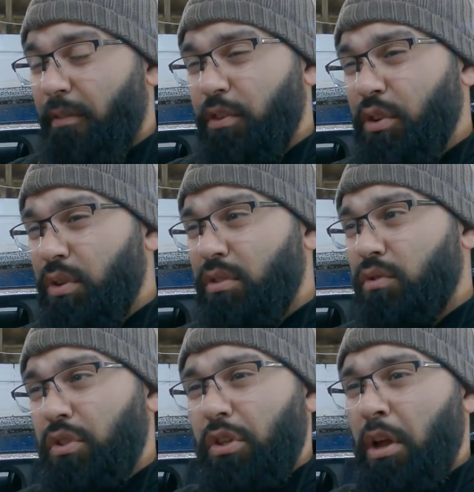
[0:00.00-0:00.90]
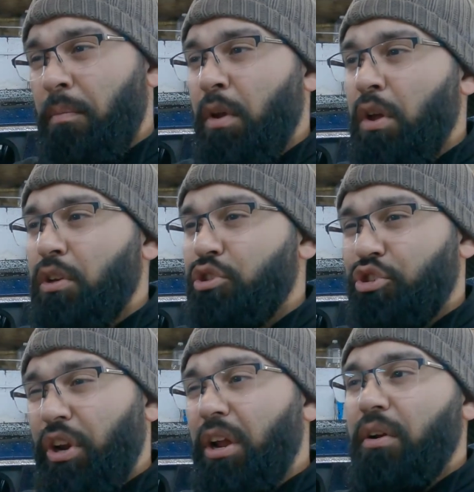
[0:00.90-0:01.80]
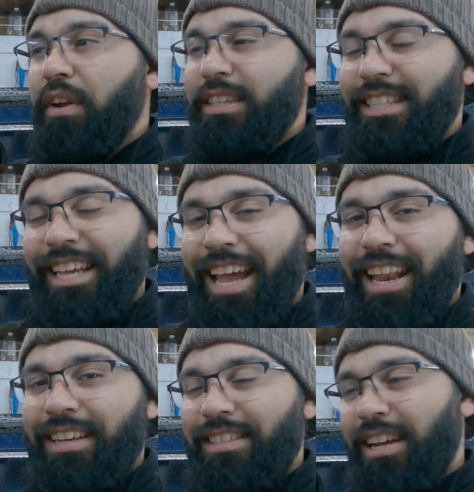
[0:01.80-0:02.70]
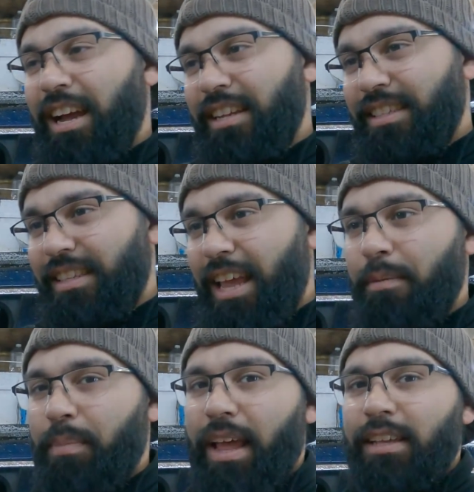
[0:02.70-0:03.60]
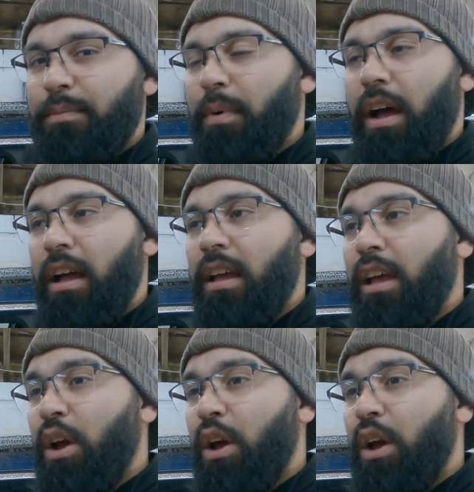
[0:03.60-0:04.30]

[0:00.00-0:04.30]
have to do some trickery to get it to kind of stay in place. But